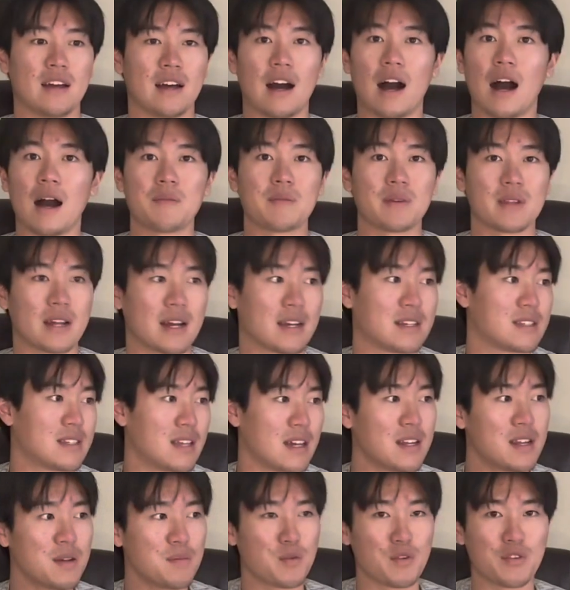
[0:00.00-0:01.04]
I mean, I
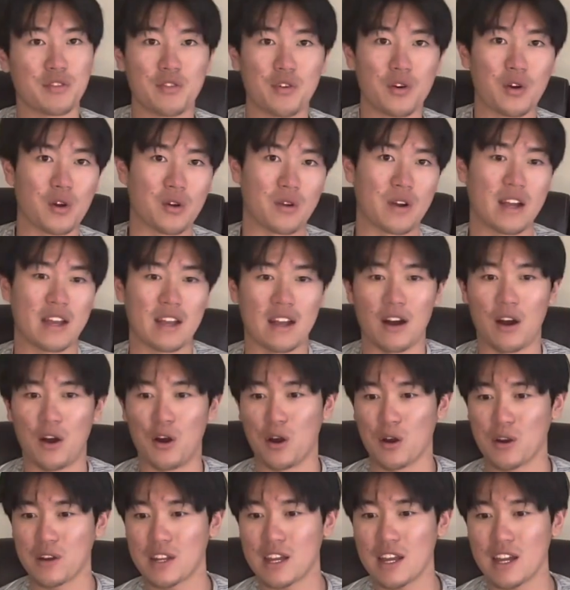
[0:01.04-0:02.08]
said it before, right?
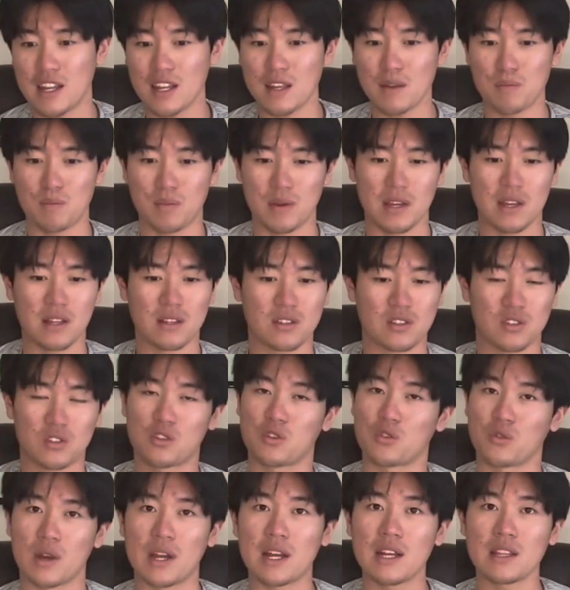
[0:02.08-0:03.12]
Hard-hitting beats,
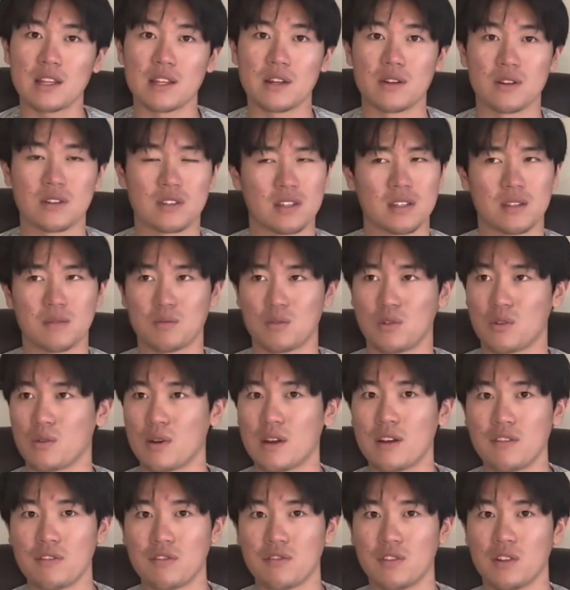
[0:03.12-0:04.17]
great lyricism,
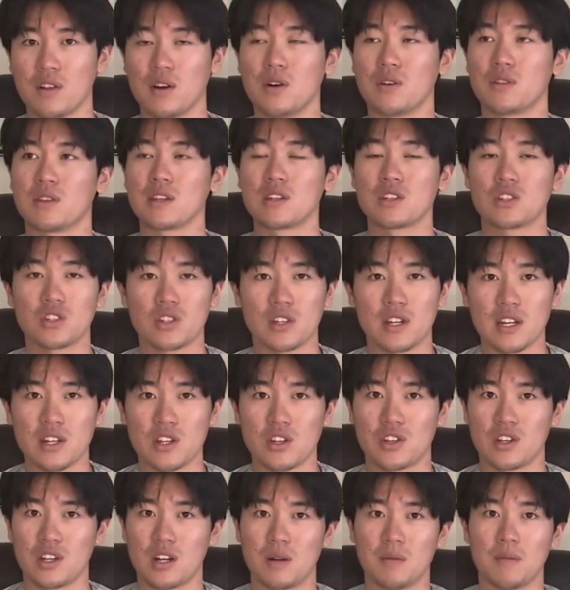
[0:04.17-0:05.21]
great flow, things
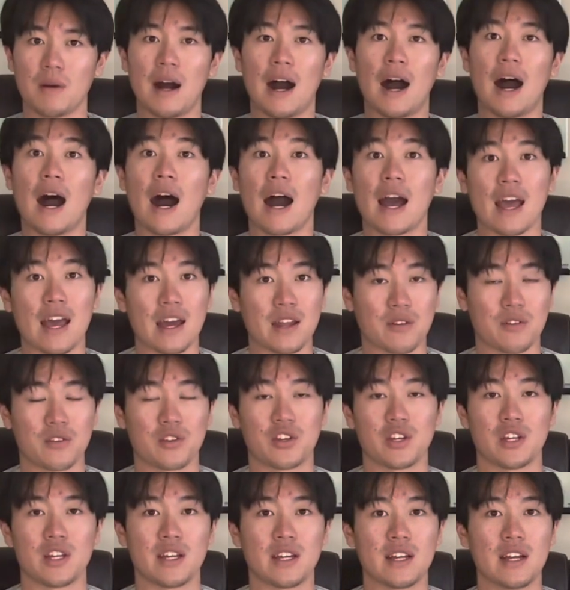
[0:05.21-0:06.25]
change up, high
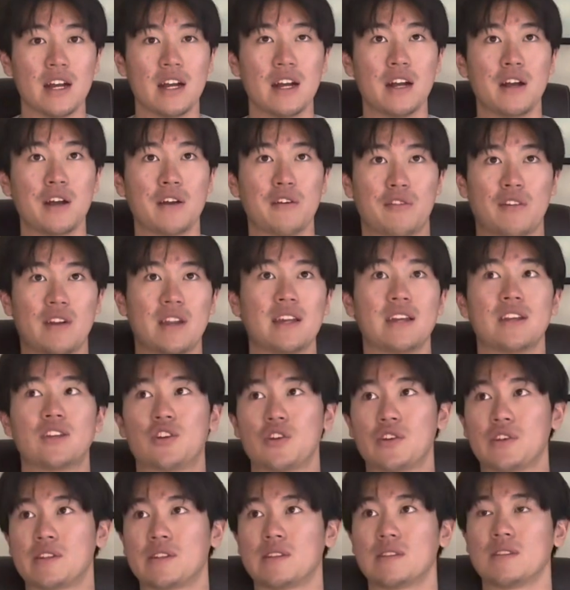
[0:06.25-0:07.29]
energy. Freddie
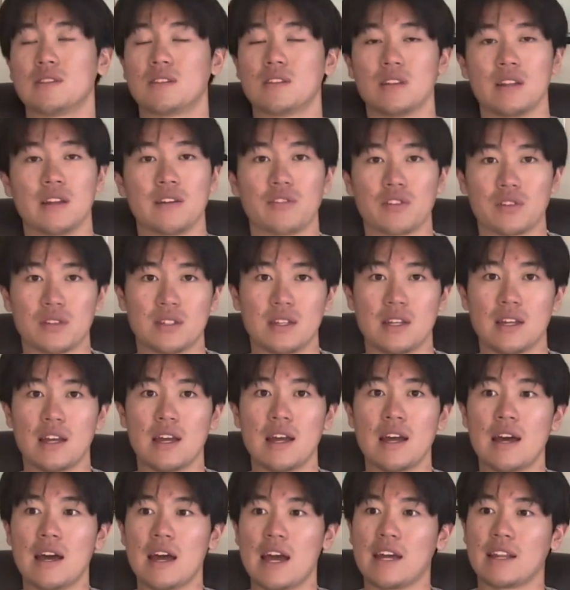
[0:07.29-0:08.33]
just delivers it.
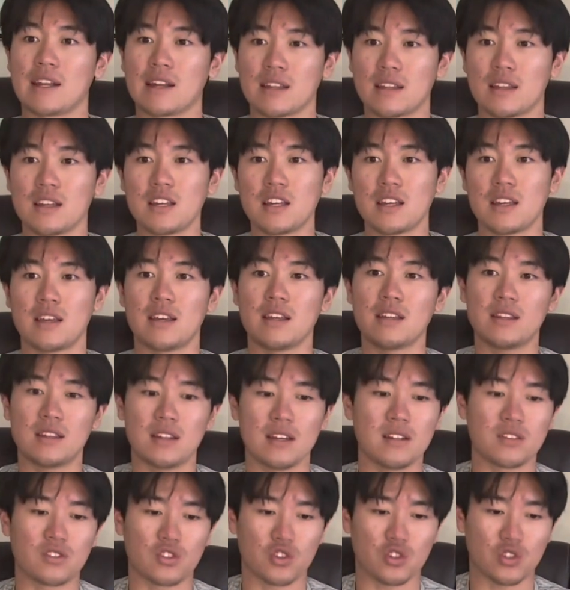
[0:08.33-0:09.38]
And I think he
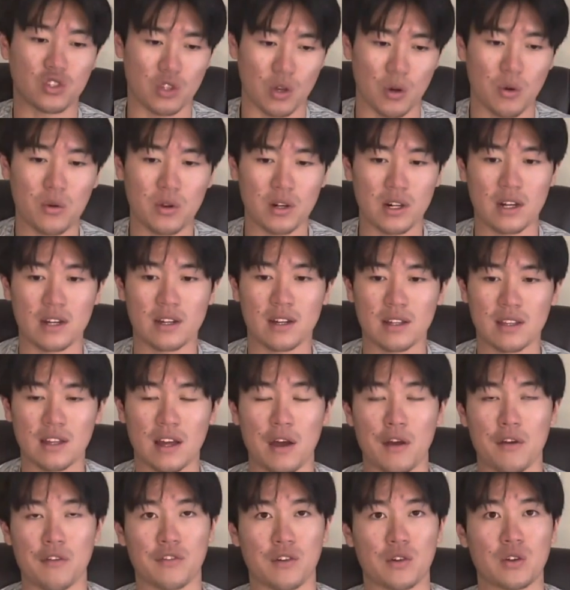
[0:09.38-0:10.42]
did so good on
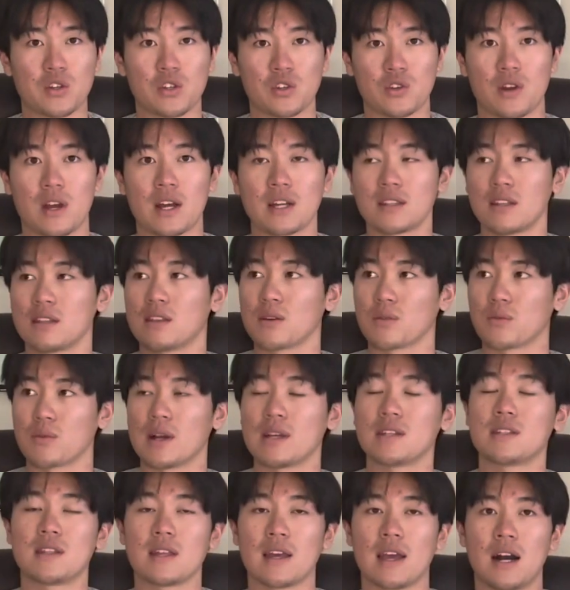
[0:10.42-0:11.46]
that first track that the rest of the